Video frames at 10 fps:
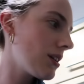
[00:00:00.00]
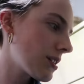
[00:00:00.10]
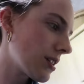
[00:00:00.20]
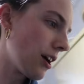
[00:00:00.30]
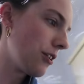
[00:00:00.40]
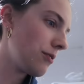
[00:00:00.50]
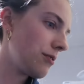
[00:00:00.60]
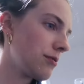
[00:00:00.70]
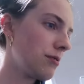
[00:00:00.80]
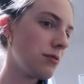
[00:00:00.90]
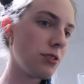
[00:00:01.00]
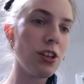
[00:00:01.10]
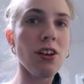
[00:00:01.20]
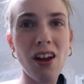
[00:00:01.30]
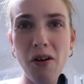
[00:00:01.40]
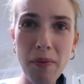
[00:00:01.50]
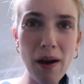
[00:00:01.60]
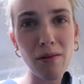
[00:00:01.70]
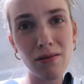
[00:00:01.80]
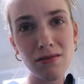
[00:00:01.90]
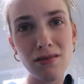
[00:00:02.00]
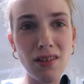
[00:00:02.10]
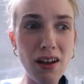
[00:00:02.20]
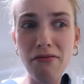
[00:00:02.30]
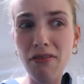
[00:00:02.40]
So, do you know about stir